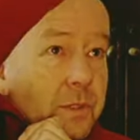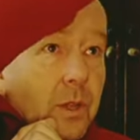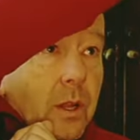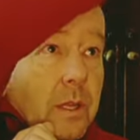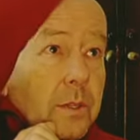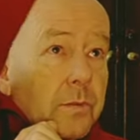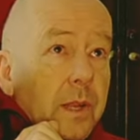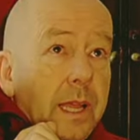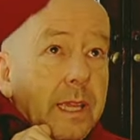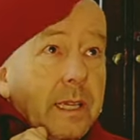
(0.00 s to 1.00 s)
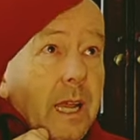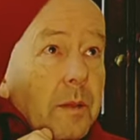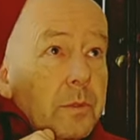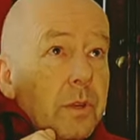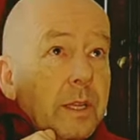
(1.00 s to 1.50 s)
circles flying,
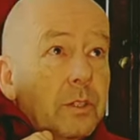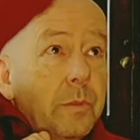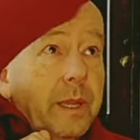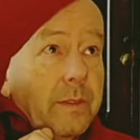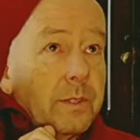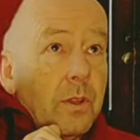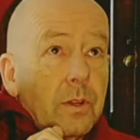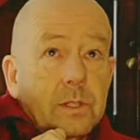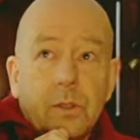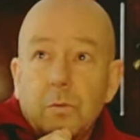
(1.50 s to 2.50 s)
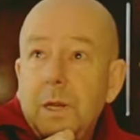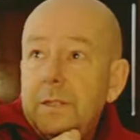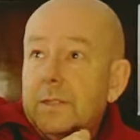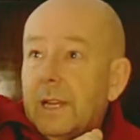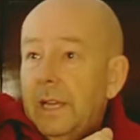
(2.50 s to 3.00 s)
I'm trying to make the circles on one
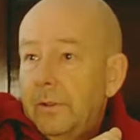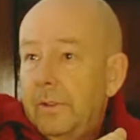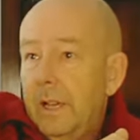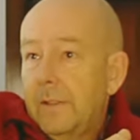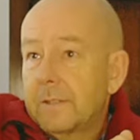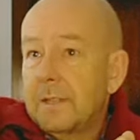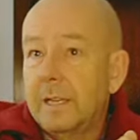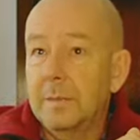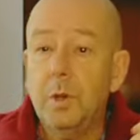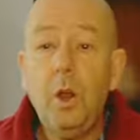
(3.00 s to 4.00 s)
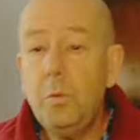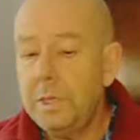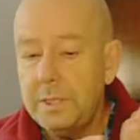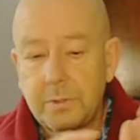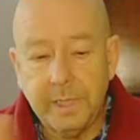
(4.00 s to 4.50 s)
side, on the other side. I'm
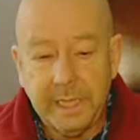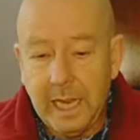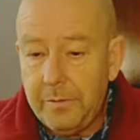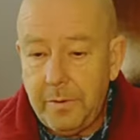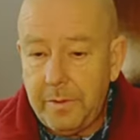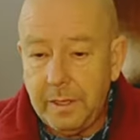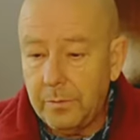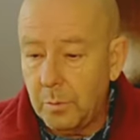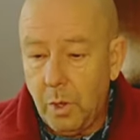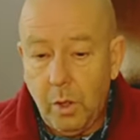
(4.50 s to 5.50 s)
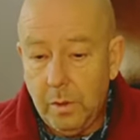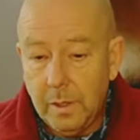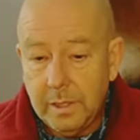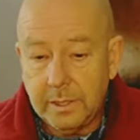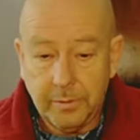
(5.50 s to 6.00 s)
always training everything from
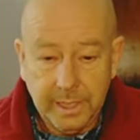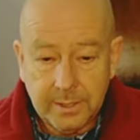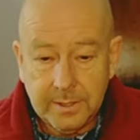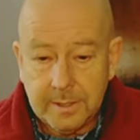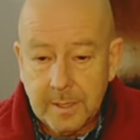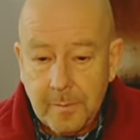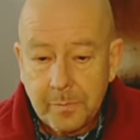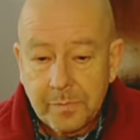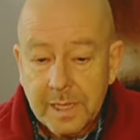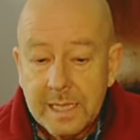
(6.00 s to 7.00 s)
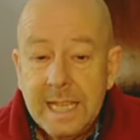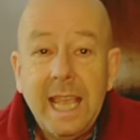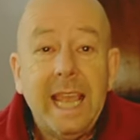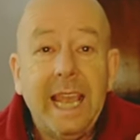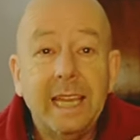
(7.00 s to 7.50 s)
all directions.
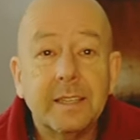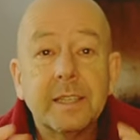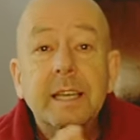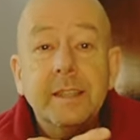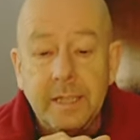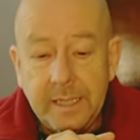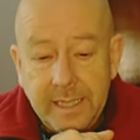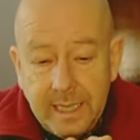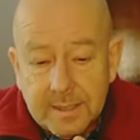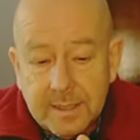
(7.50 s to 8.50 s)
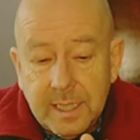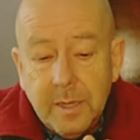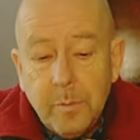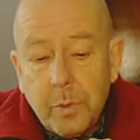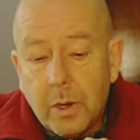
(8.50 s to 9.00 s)
And the next
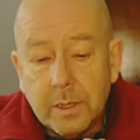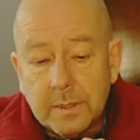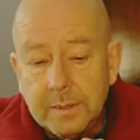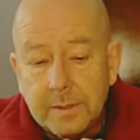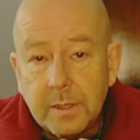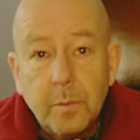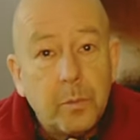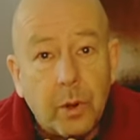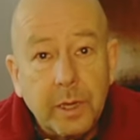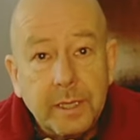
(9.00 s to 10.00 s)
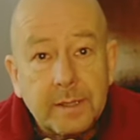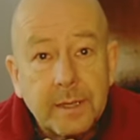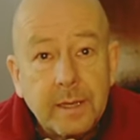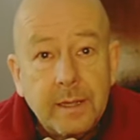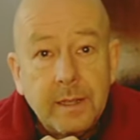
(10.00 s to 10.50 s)
important point
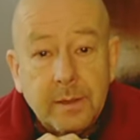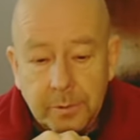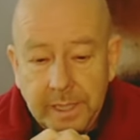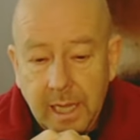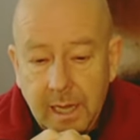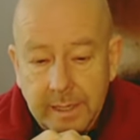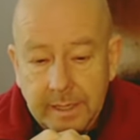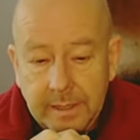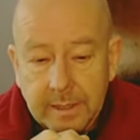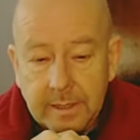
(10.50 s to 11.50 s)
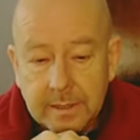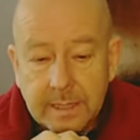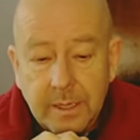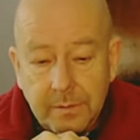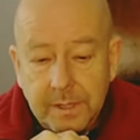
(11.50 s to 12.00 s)
regarding
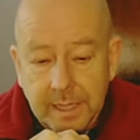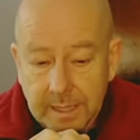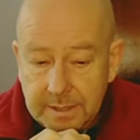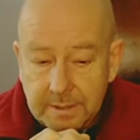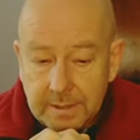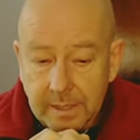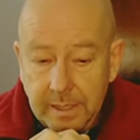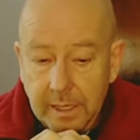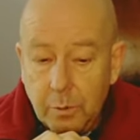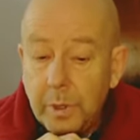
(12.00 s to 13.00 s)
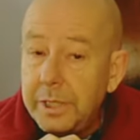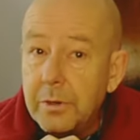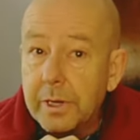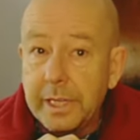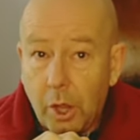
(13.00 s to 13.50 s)
safety is when
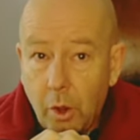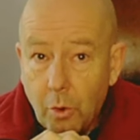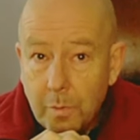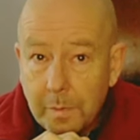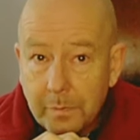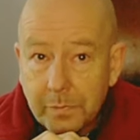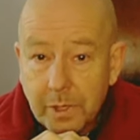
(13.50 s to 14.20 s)
you're at home,